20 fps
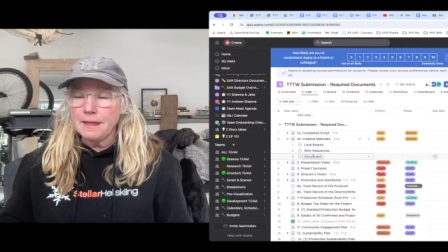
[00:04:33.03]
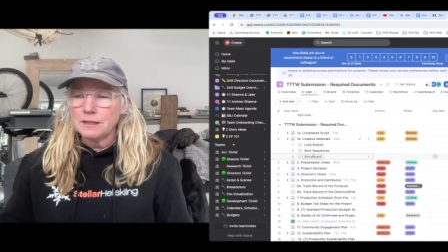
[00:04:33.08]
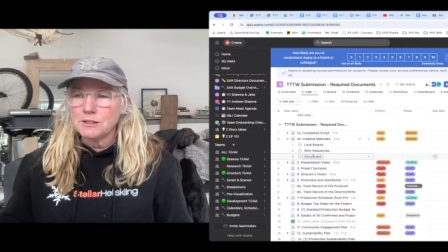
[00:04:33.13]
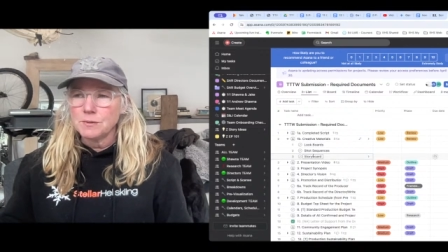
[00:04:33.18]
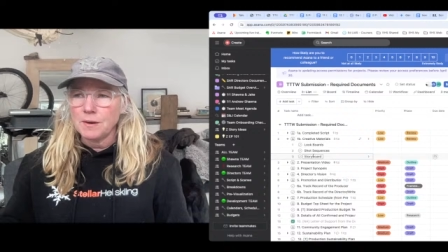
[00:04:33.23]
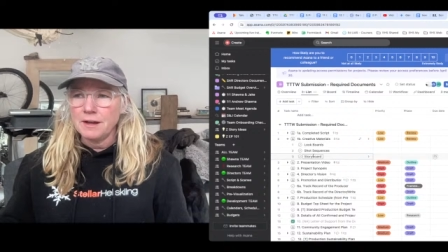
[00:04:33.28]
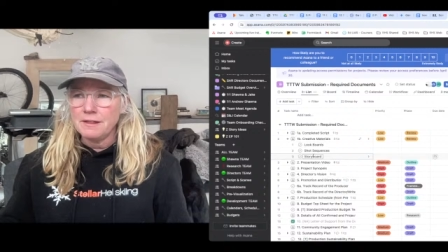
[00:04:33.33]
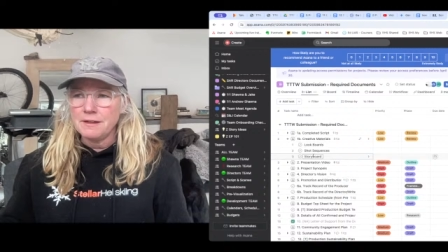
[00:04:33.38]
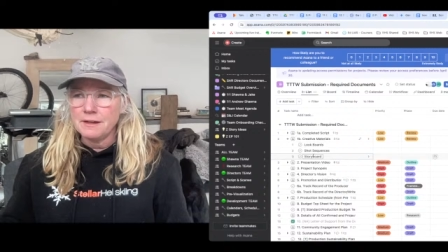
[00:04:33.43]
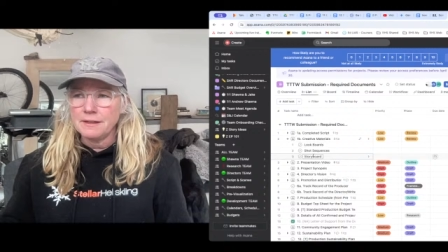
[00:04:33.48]

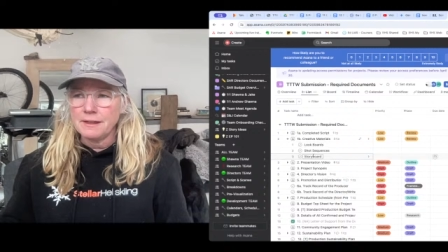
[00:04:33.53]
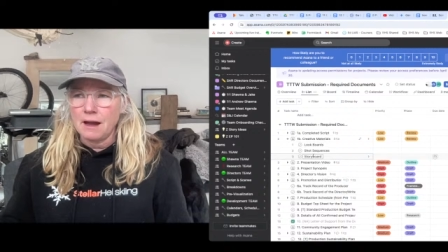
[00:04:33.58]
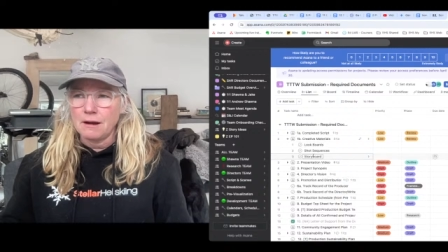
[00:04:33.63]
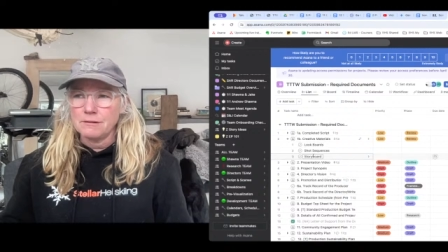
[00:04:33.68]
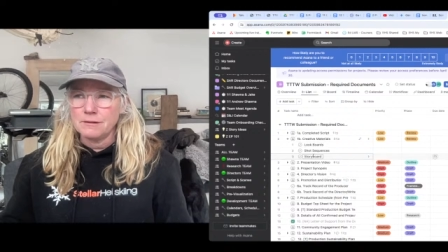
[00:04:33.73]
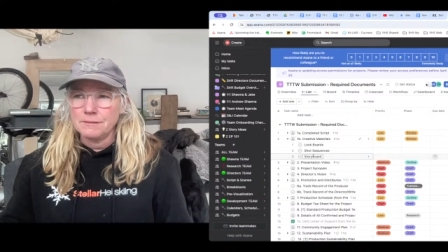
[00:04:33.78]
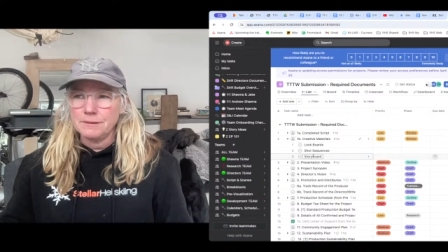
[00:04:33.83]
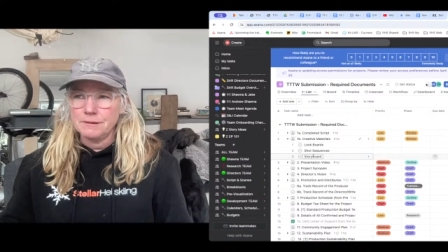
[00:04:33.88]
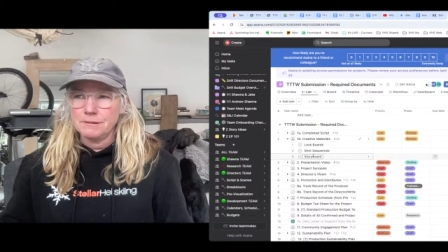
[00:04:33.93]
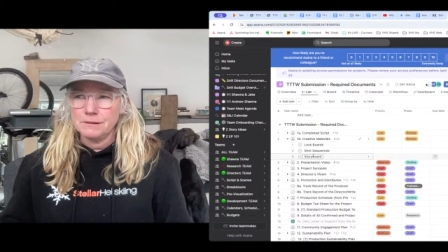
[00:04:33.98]
So I think that
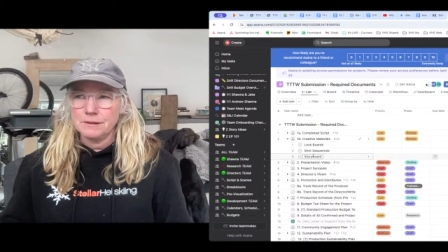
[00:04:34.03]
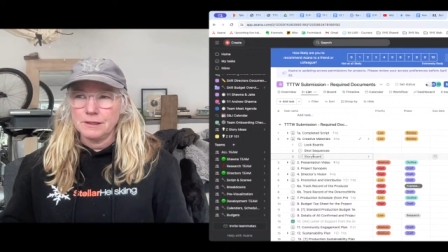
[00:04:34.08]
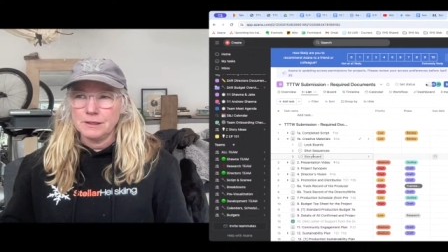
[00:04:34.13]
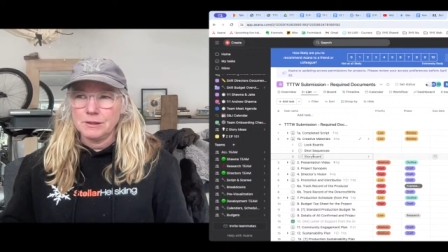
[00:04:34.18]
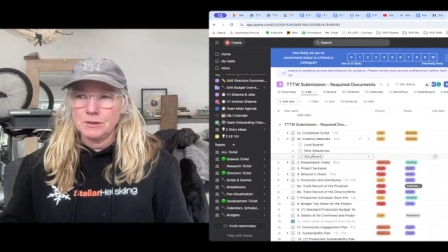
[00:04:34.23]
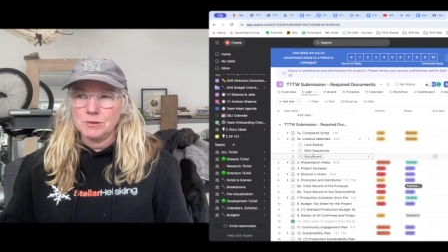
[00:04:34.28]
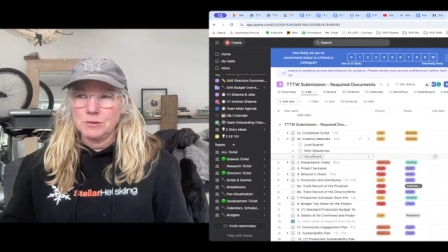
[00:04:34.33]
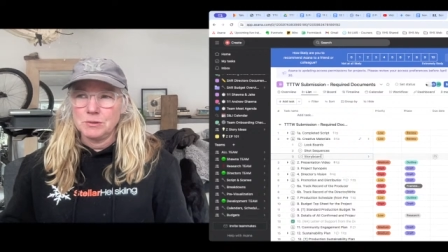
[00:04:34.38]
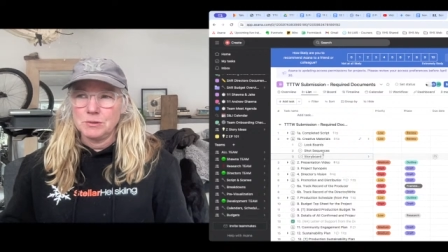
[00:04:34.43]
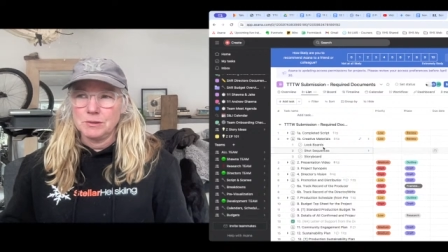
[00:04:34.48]
would be
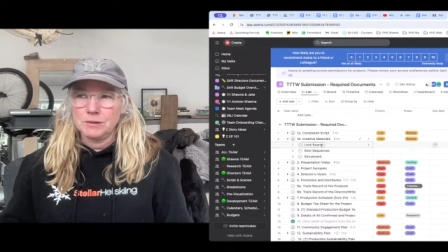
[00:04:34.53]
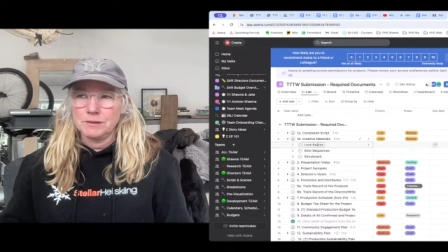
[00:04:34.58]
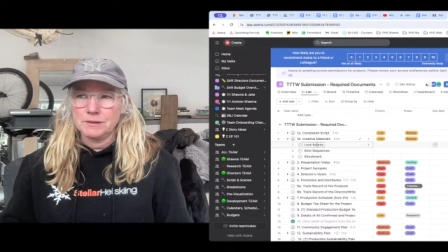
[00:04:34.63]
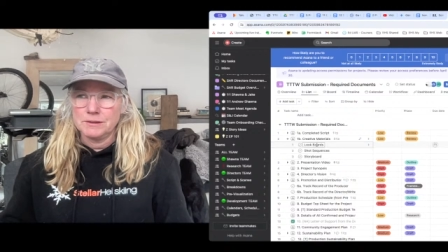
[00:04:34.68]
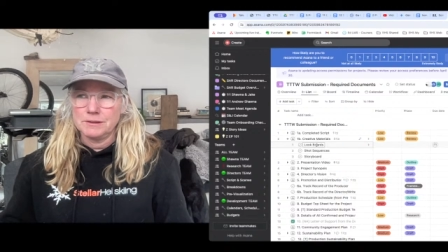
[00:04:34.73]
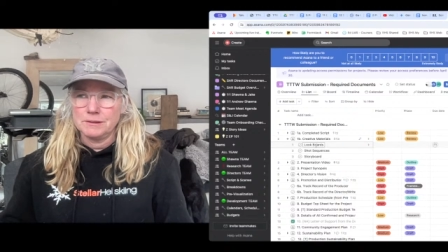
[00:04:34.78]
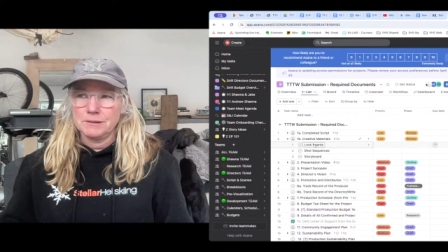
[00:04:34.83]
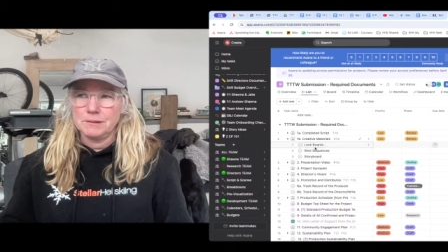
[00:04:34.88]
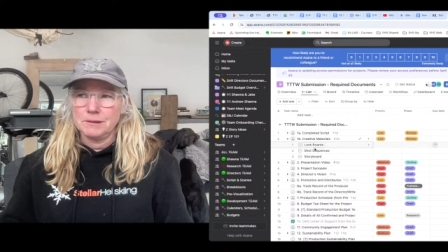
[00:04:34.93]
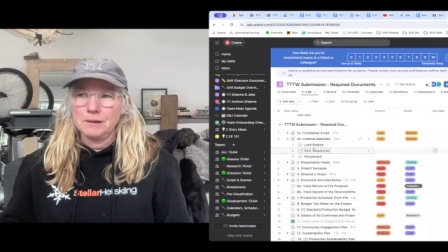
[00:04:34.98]
really cool.
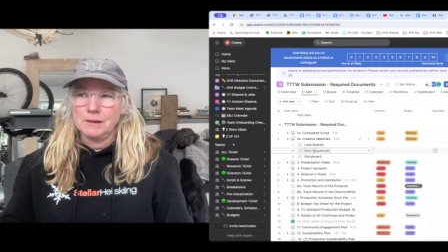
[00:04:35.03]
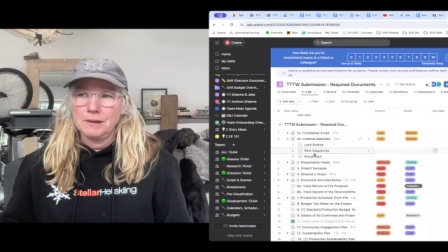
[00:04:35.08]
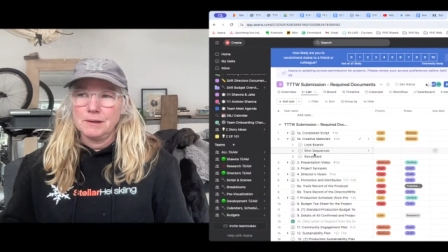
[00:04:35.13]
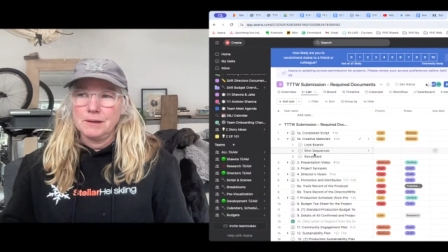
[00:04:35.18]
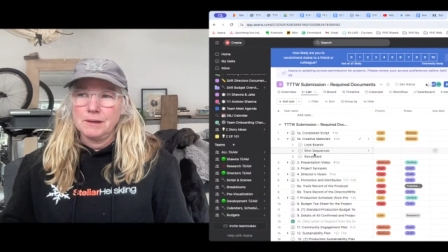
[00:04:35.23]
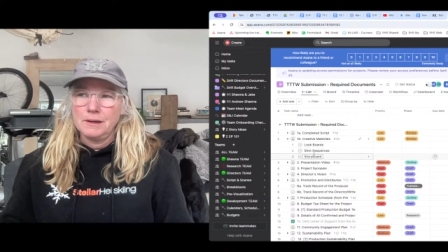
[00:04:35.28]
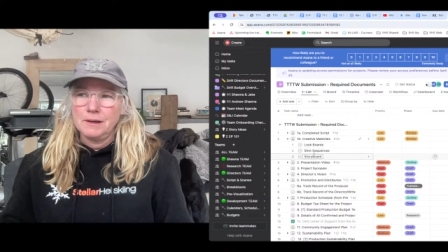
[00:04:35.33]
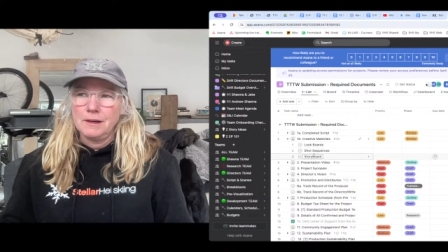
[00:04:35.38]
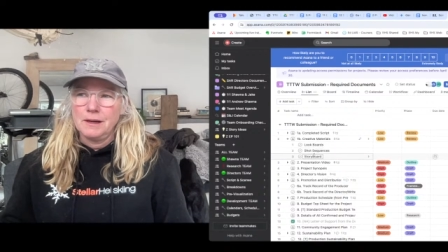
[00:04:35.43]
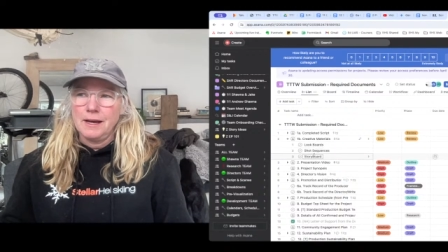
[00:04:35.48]
So,
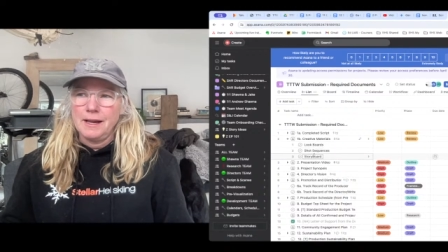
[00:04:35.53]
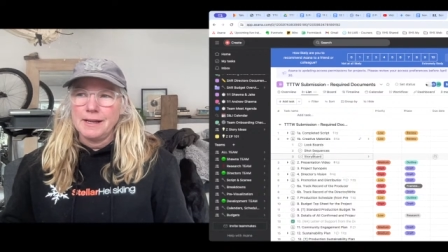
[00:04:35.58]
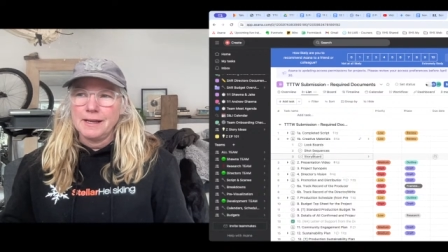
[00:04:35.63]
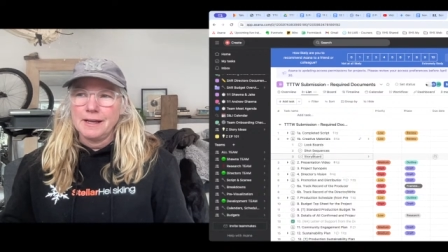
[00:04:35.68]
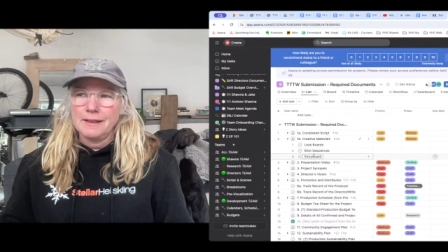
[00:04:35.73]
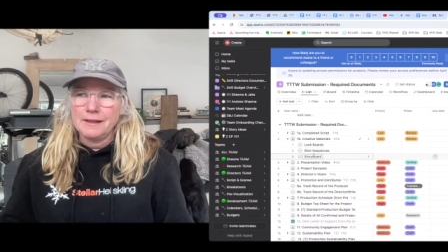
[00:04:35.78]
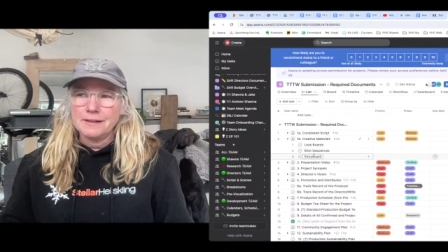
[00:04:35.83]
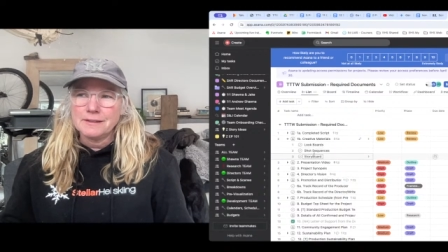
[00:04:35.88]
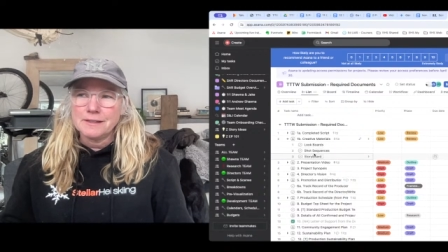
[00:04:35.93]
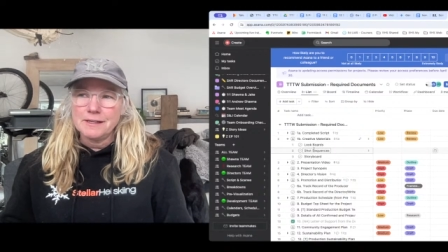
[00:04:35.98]
and
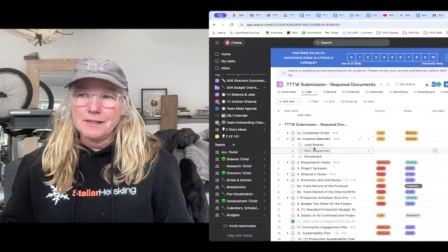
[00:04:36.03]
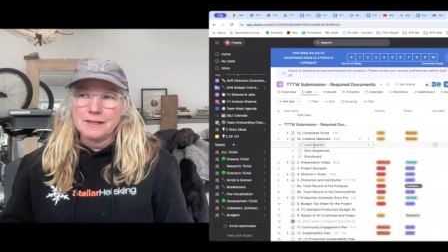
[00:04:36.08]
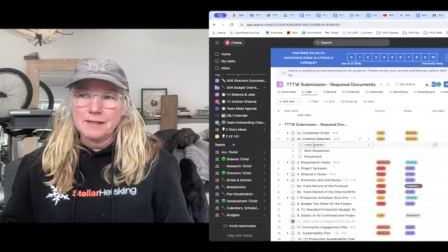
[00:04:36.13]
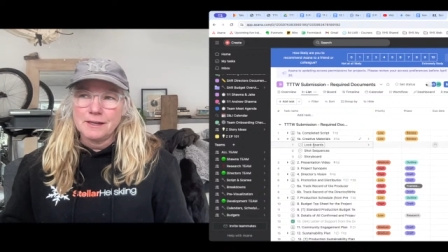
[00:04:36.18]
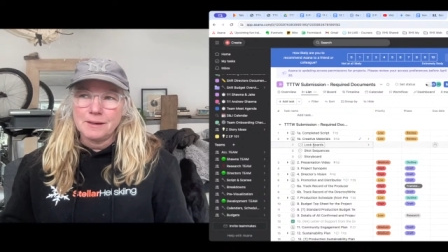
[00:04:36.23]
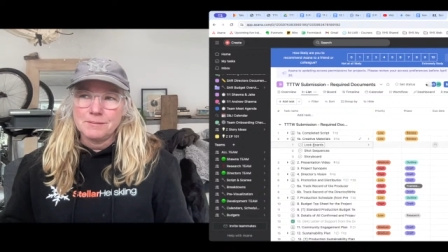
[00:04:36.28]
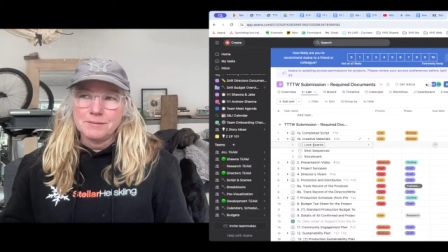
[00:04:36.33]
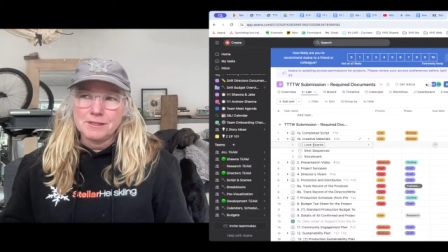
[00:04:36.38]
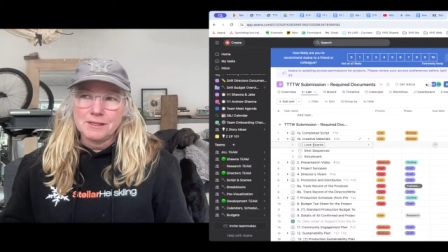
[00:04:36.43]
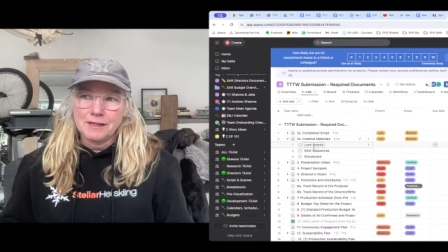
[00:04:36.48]
again, that's going to
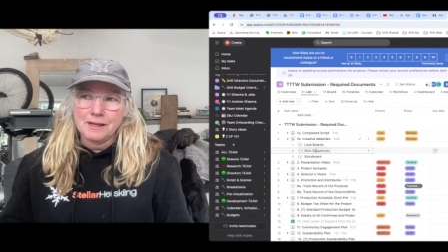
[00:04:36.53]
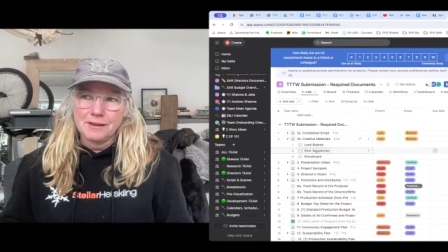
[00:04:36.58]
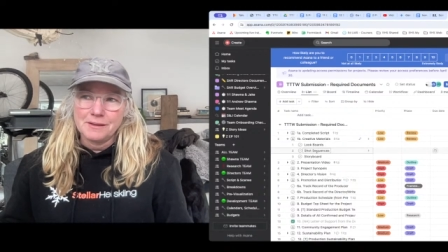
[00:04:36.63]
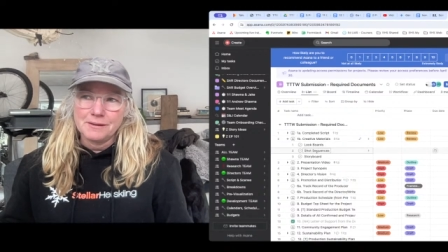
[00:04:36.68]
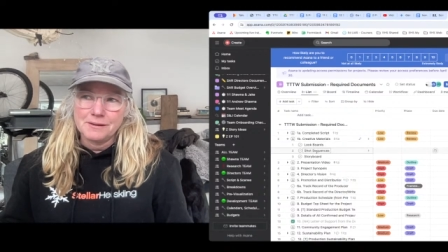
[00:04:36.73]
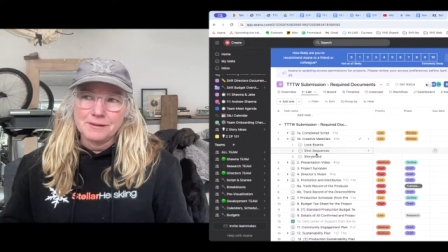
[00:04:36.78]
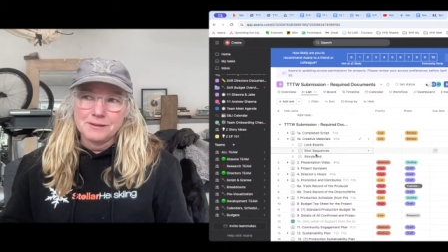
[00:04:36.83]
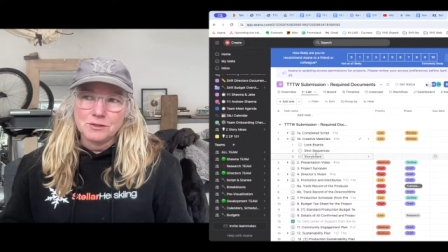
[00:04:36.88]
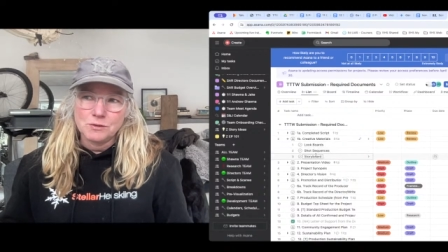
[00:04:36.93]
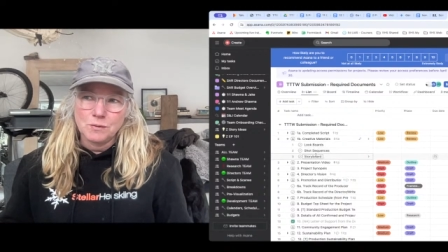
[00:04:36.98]
come
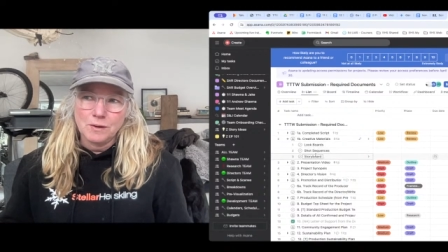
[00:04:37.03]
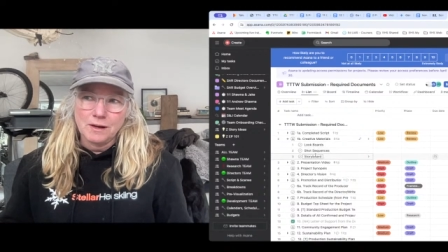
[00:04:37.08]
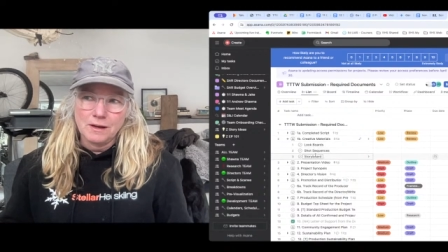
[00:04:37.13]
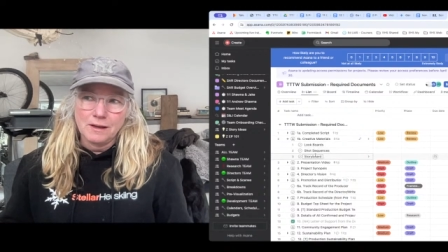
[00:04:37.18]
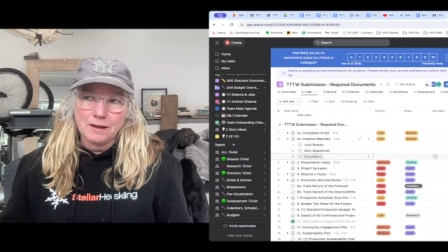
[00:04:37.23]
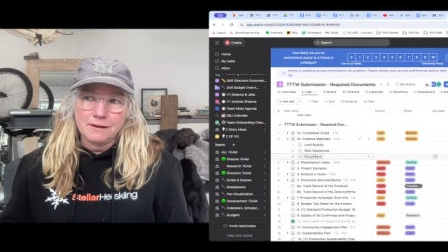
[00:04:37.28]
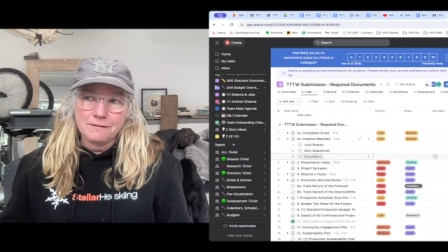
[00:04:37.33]
together as well.